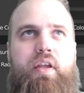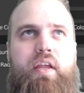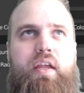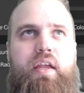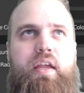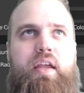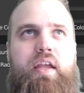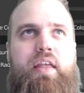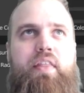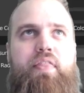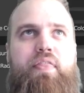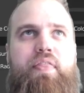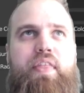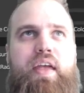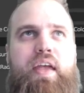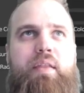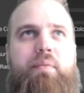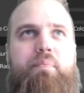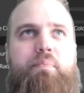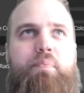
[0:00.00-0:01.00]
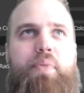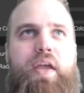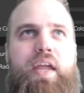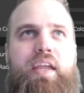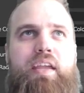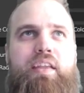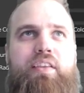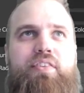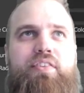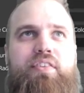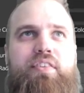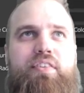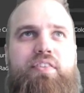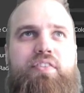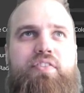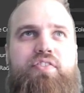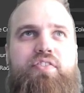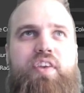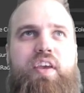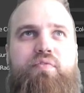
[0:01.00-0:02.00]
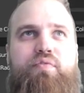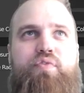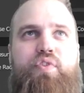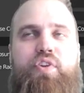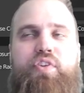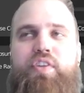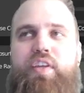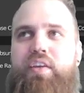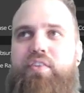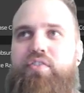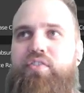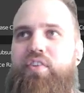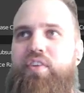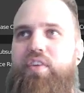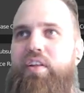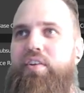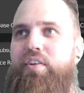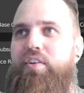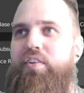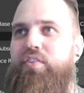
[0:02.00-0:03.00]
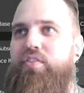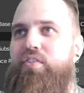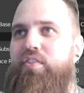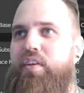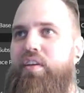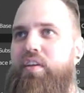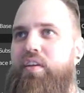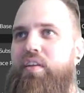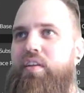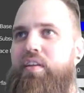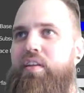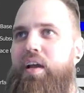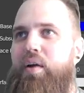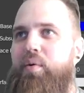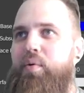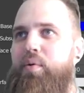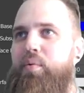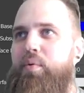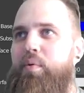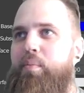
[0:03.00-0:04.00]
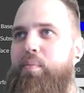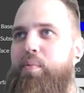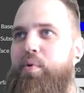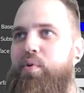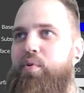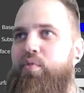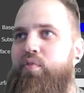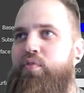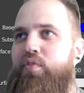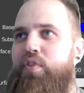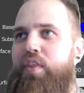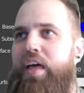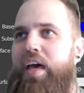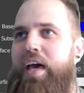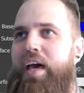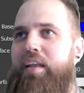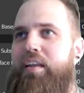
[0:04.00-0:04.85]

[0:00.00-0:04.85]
and then Paint, Set Vertex Colors. Now we remove that,